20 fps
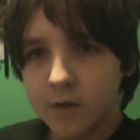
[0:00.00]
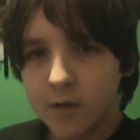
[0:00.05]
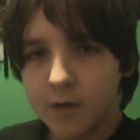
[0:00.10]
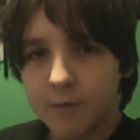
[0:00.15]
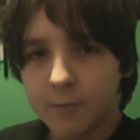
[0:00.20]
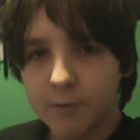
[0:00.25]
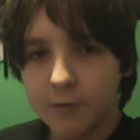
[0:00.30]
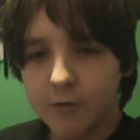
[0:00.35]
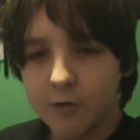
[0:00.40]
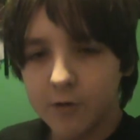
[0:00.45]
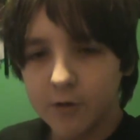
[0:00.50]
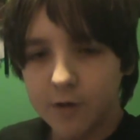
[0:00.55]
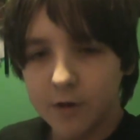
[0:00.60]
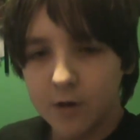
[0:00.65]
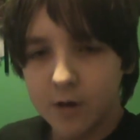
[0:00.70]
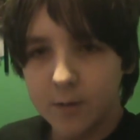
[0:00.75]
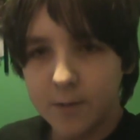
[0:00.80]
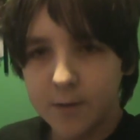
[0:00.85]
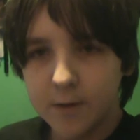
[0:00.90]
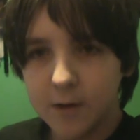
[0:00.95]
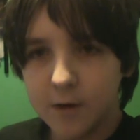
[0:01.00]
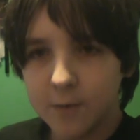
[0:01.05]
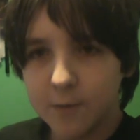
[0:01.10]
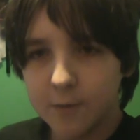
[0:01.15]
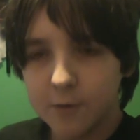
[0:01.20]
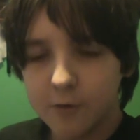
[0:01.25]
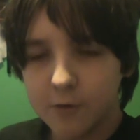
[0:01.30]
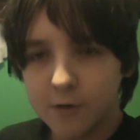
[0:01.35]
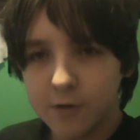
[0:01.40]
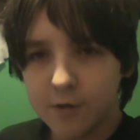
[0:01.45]
which is going to be, of
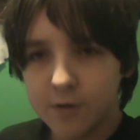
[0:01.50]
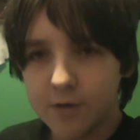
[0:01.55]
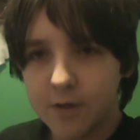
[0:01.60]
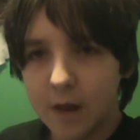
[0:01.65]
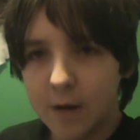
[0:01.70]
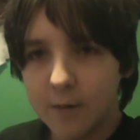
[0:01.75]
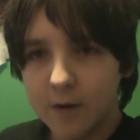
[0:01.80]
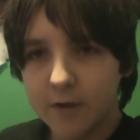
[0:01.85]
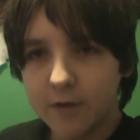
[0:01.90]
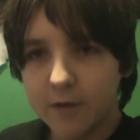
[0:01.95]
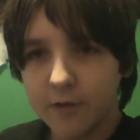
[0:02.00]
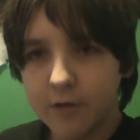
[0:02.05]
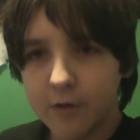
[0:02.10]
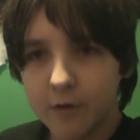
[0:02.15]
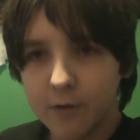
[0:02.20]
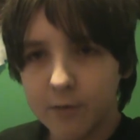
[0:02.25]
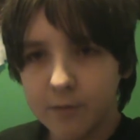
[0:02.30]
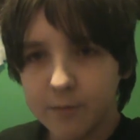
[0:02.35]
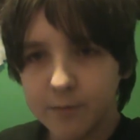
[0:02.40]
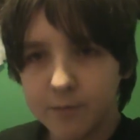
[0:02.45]
course, Dead Rising 2.